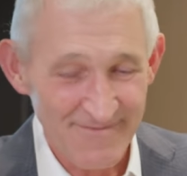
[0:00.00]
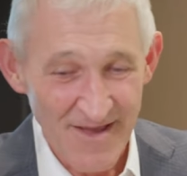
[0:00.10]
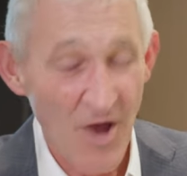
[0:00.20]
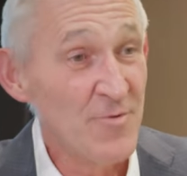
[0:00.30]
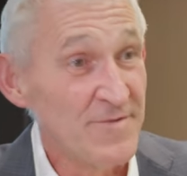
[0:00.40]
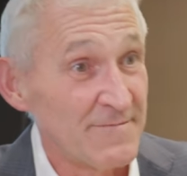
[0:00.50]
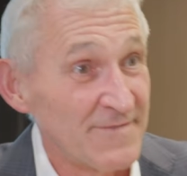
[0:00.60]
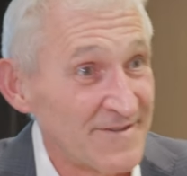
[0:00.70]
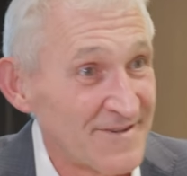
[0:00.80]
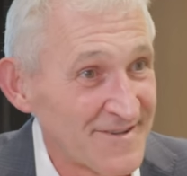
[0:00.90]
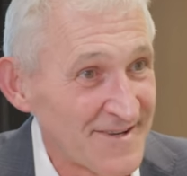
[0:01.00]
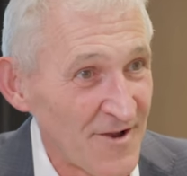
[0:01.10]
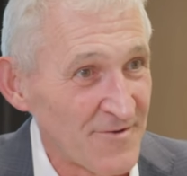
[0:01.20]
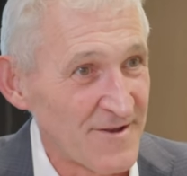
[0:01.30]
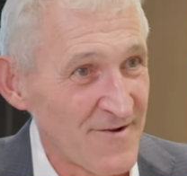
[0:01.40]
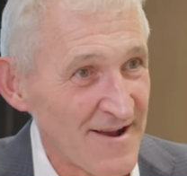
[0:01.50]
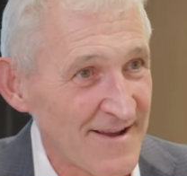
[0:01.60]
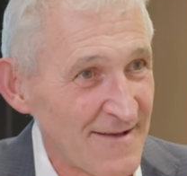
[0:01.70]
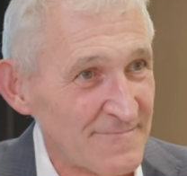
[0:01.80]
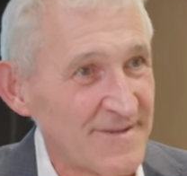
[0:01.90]
own their businesses and own their
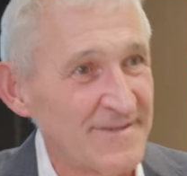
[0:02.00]
outcomes.